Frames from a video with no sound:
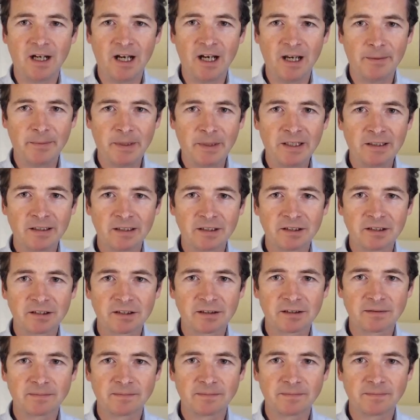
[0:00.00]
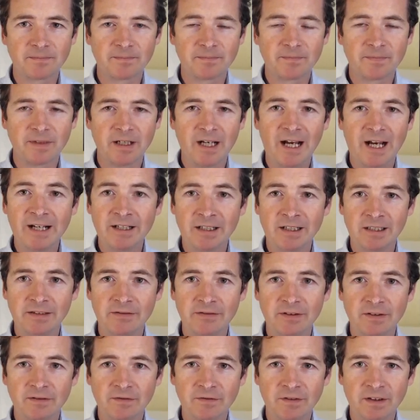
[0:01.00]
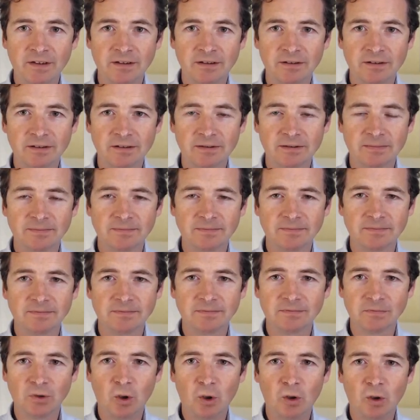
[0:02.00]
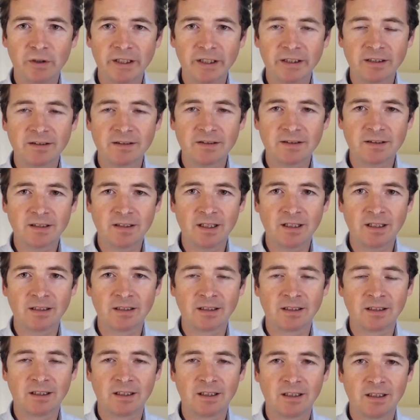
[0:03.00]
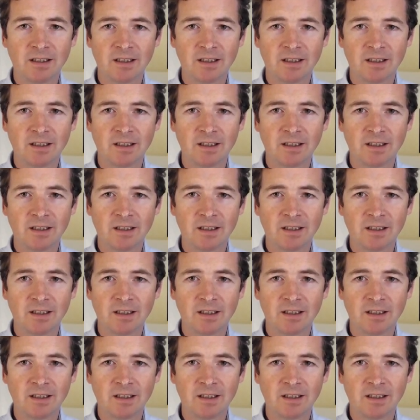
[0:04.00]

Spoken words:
I am English and I live in Finland. Or I can say